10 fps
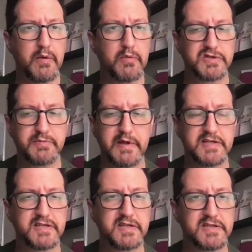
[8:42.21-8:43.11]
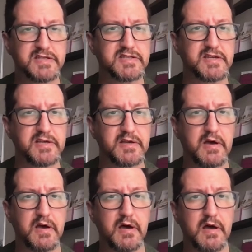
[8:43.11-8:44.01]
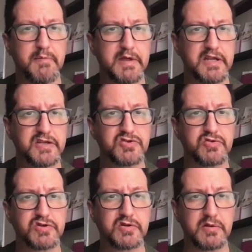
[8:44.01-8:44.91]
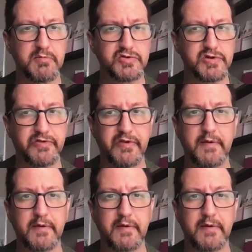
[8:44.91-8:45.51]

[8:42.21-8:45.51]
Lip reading: which means that this is a immediate surgical emergency.